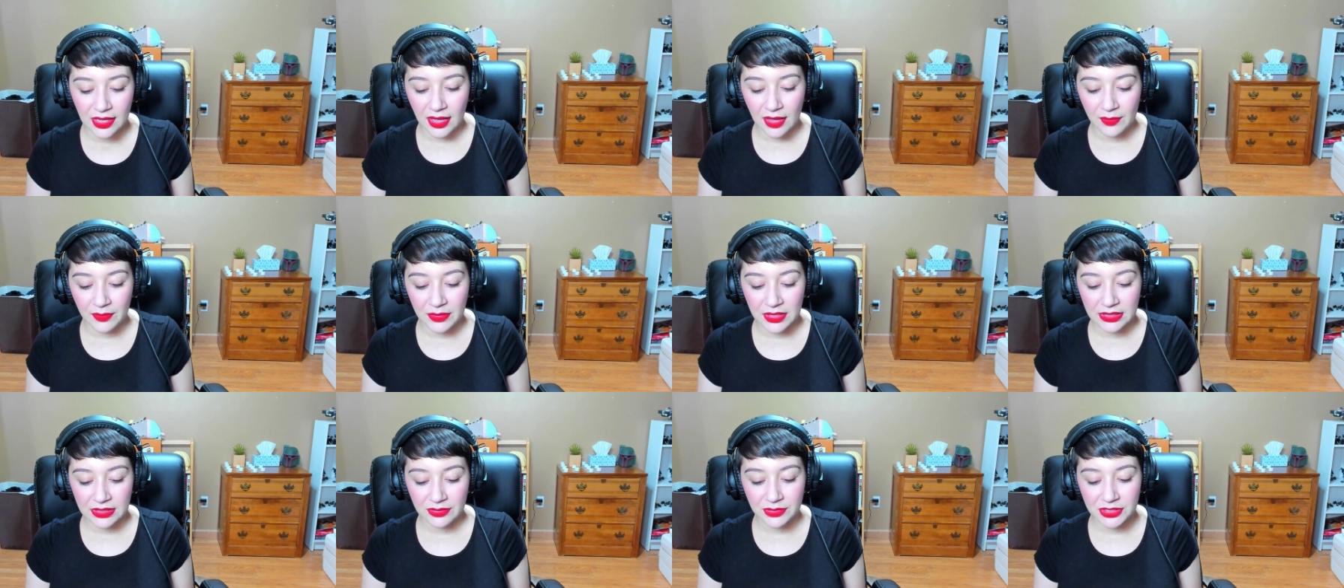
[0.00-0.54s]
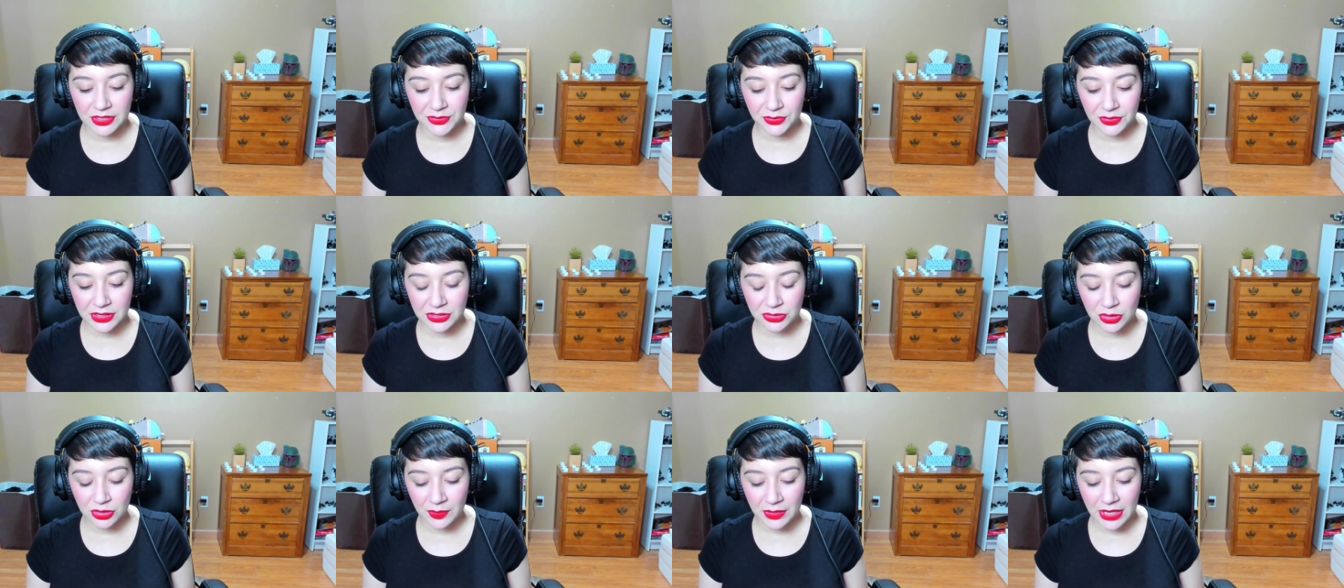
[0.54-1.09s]
I mean, it was
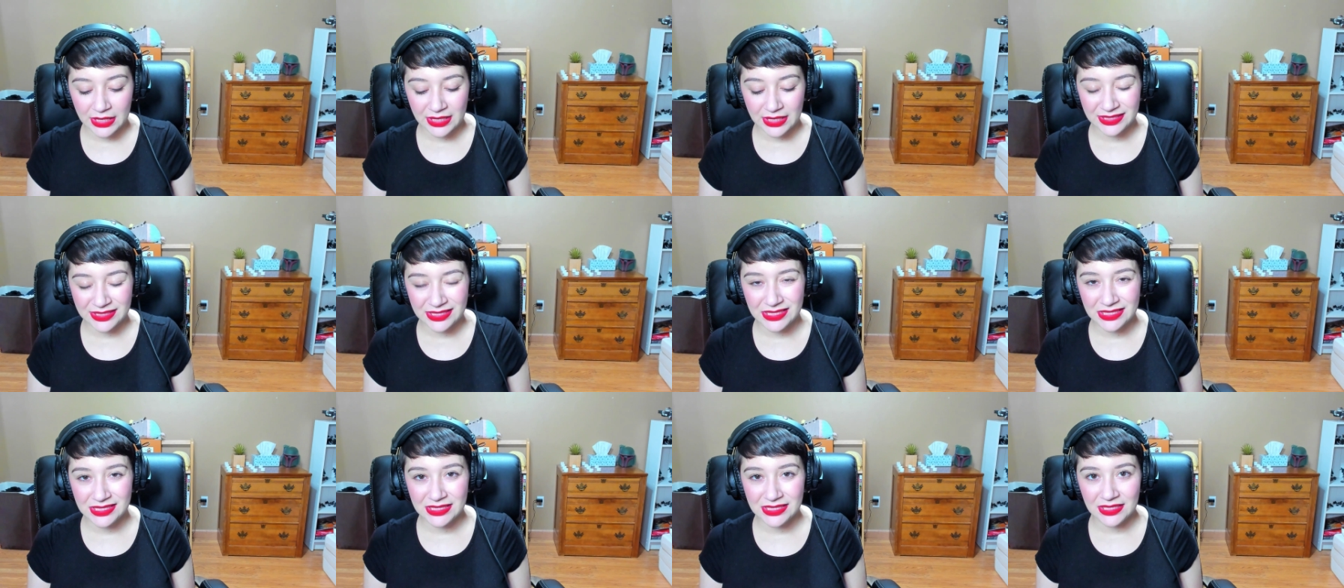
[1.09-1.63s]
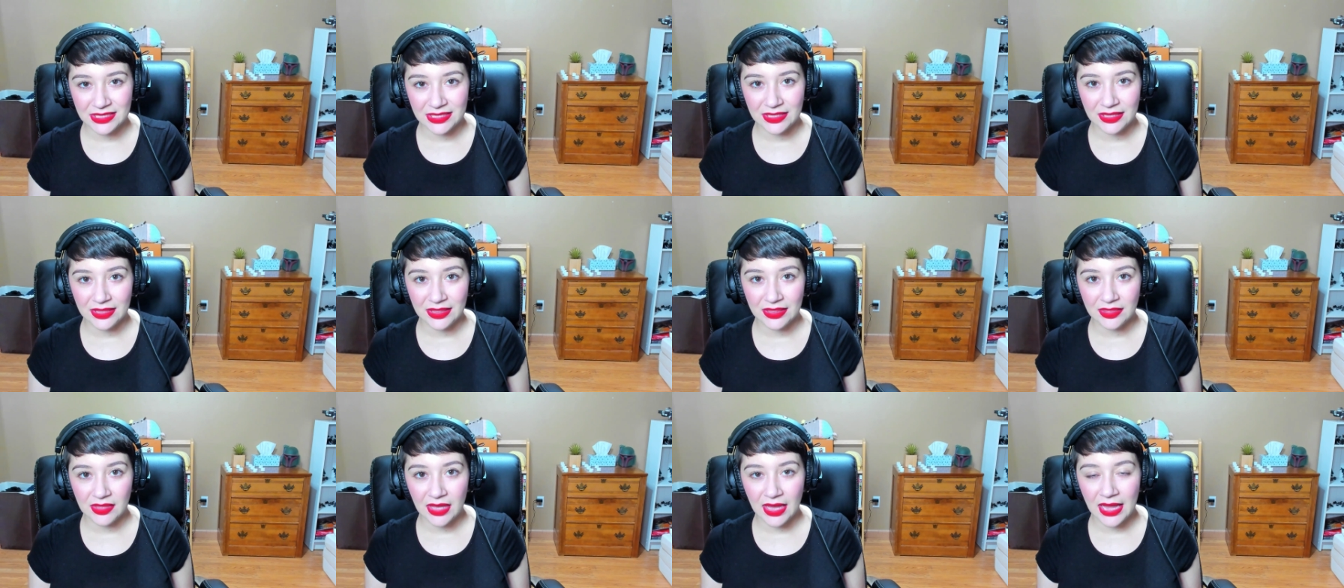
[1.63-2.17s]
really traumatic to
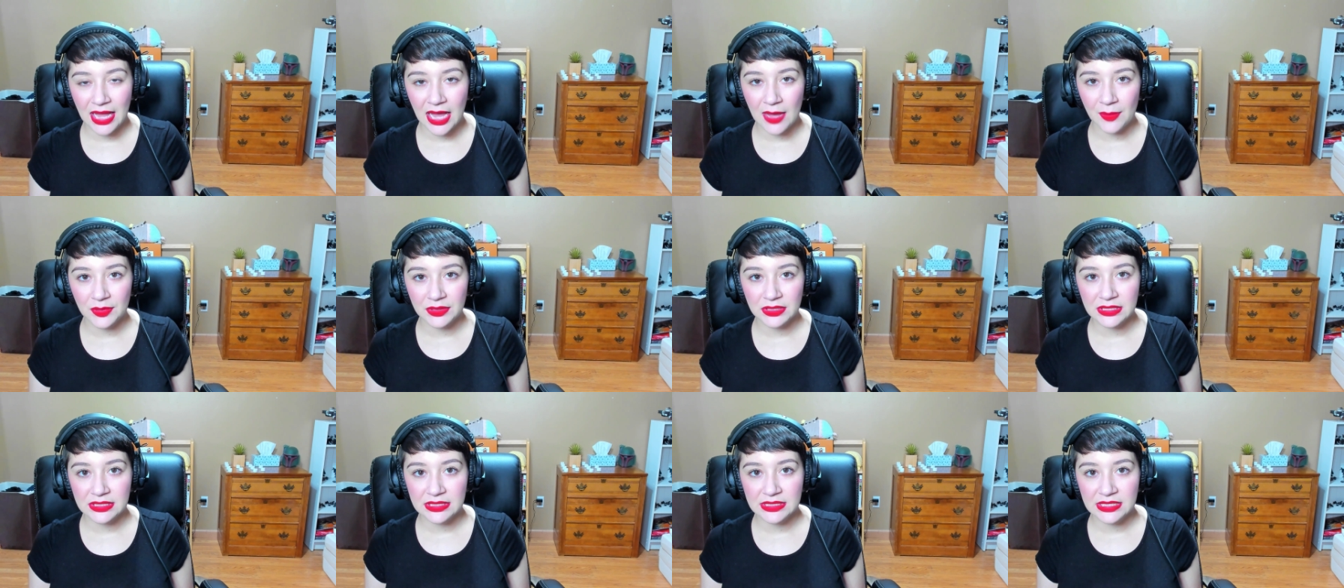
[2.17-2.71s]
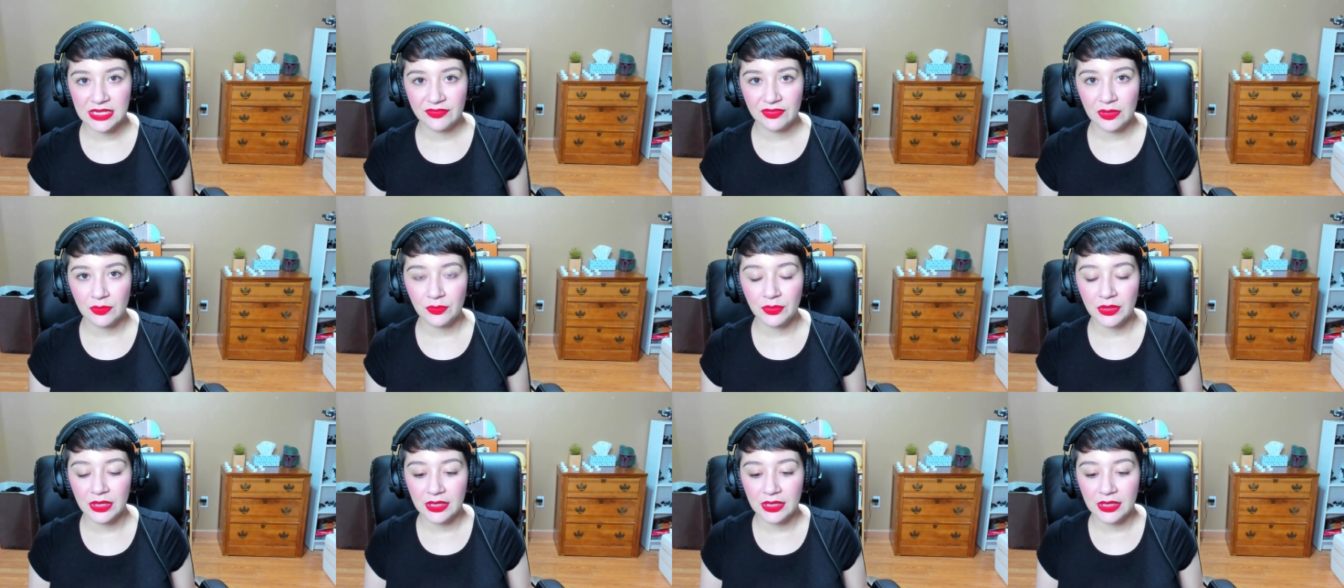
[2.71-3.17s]
see that happen to Steven,